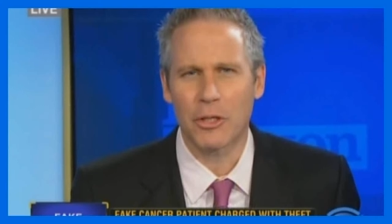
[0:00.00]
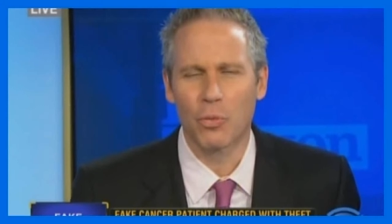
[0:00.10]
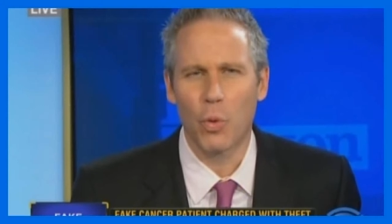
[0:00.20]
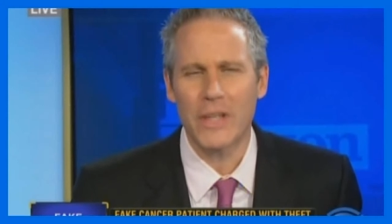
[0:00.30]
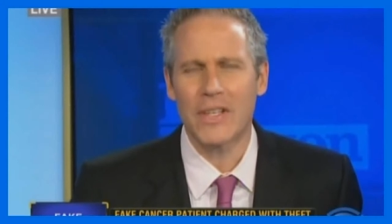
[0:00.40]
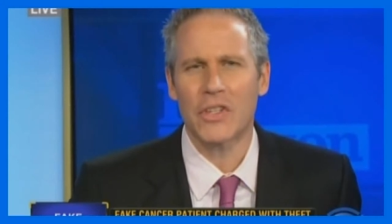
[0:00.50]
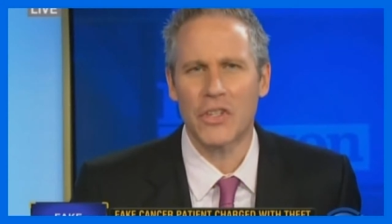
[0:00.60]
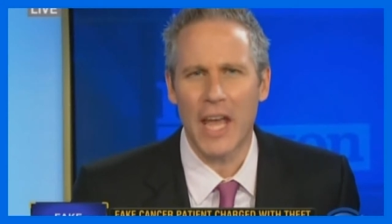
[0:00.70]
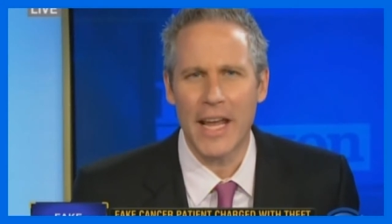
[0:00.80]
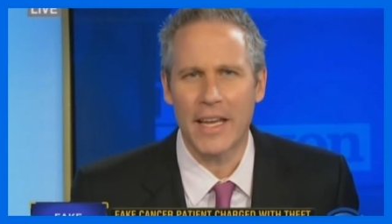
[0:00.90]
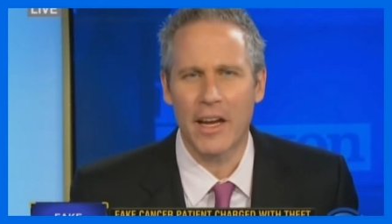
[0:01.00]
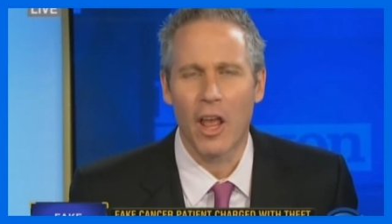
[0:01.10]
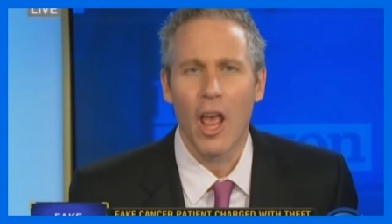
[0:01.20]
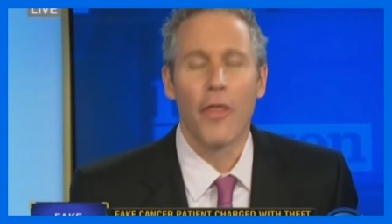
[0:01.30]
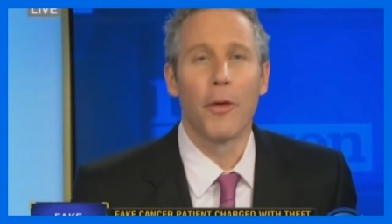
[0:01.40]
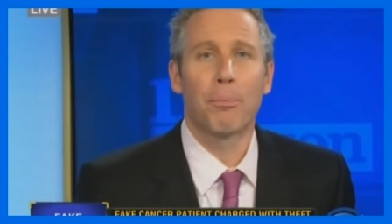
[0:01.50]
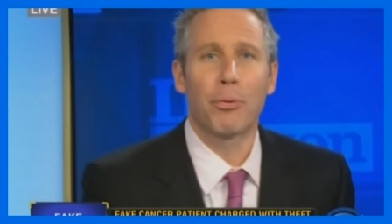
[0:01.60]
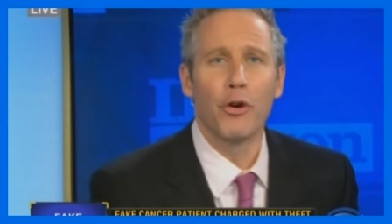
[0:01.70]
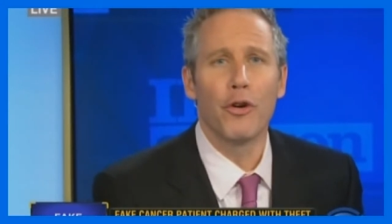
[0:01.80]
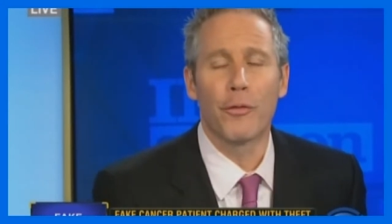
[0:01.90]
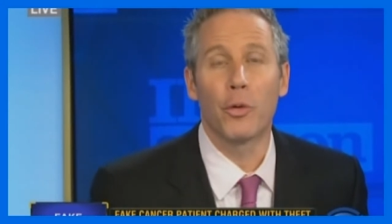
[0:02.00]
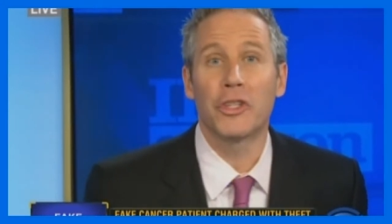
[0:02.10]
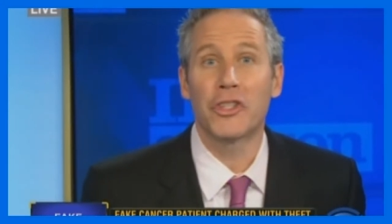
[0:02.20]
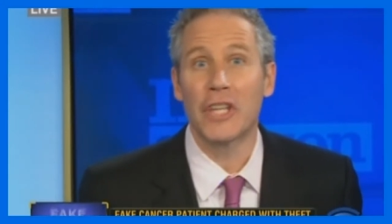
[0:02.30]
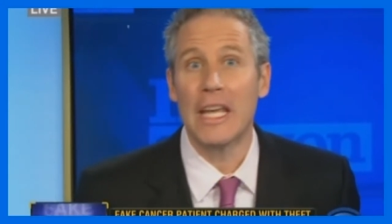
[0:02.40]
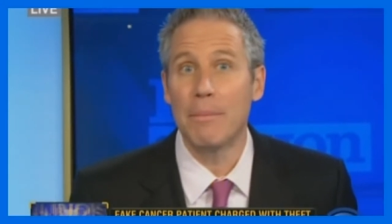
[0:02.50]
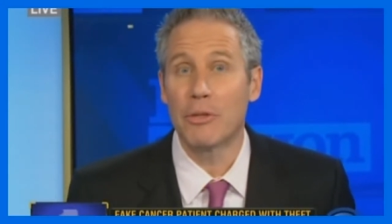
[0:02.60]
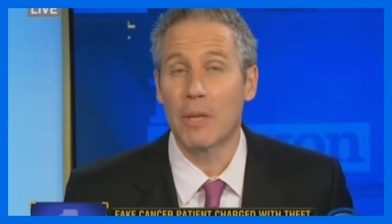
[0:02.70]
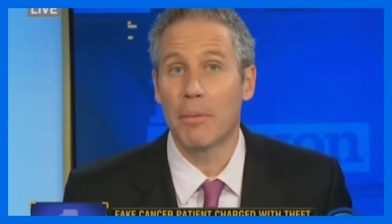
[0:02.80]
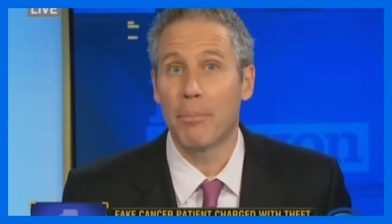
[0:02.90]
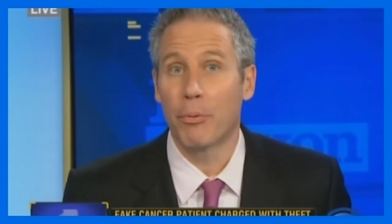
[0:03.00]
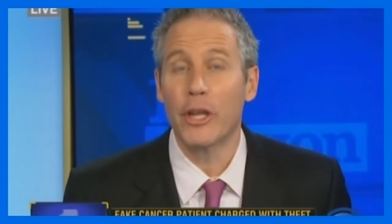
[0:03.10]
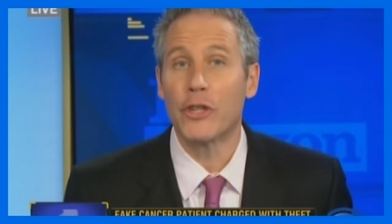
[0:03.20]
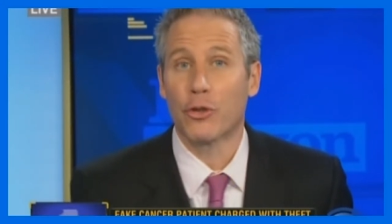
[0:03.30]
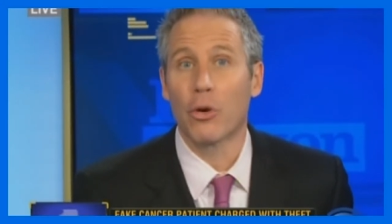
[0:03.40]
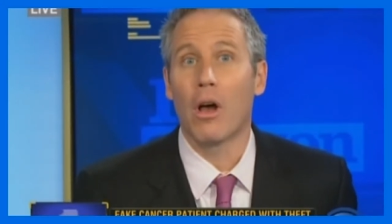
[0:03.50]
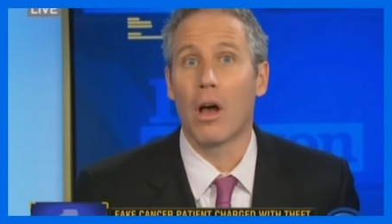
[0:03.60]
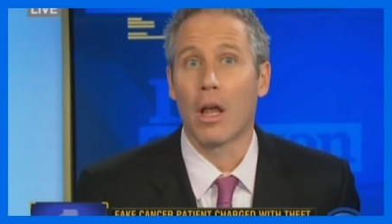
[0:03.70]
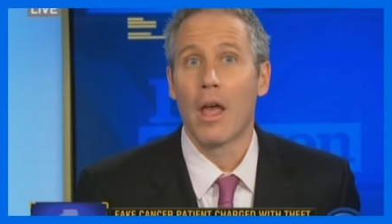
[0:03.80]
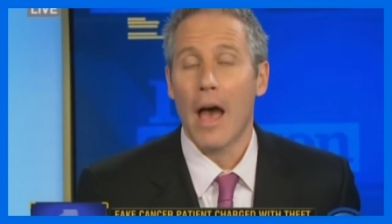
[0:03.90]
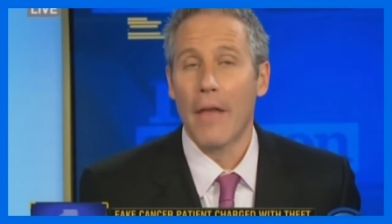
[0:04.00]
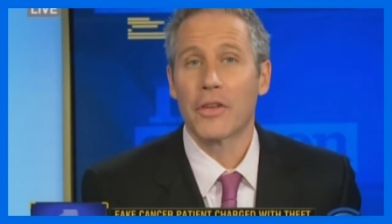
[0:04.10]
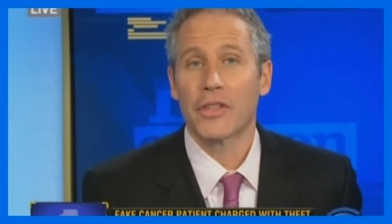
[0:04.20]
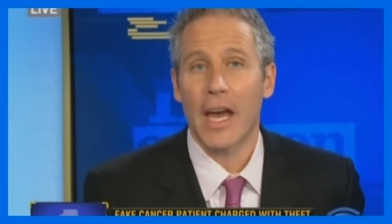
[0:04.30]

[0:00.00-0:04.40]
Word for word: What's at stake here? The proof, which seems to be pretty strong on the